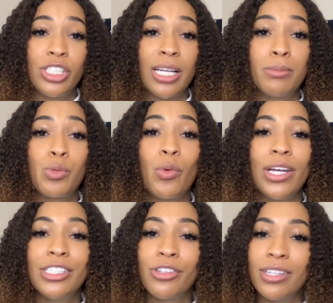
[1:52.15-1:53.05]
champs will
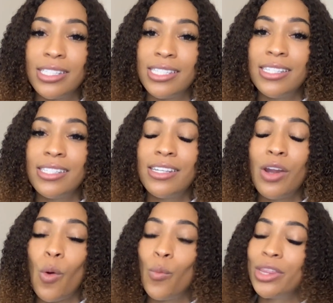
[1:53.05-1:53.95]
enter the
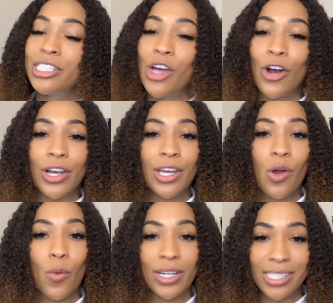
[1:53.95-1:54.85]
season with a
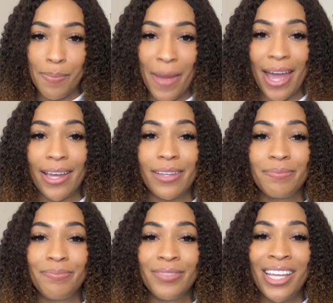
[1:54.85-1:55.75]
target on its back.
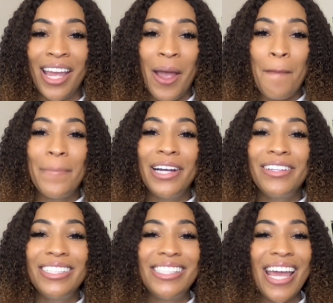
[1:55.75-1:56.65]

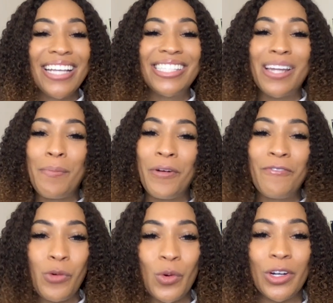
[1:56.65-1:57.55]
Maryland takes number
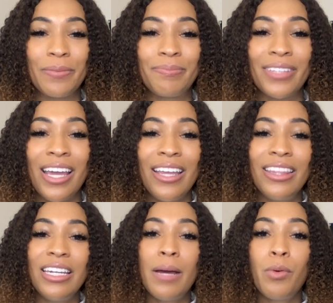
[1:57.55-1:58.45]
four.
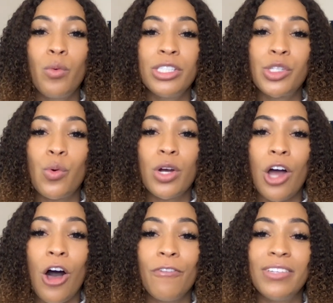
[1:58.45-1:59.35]
The number one scoring
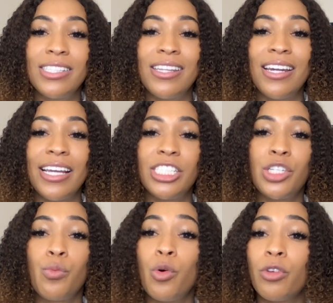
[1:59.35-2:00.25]
offense in the
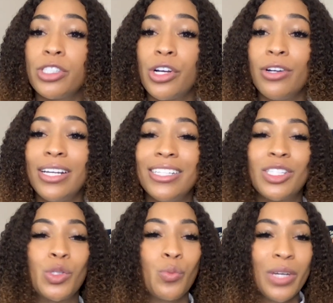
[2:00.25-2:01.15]
nation will return
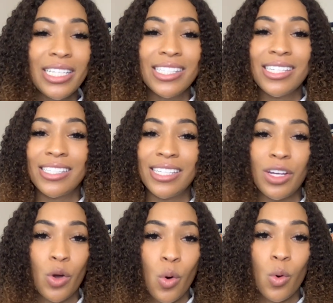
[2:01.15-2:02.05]
its Sweet
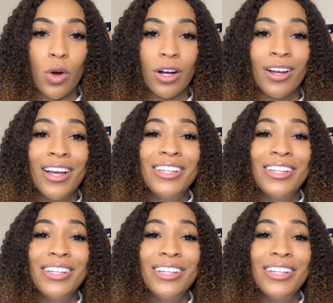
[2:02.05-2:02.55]
16 core.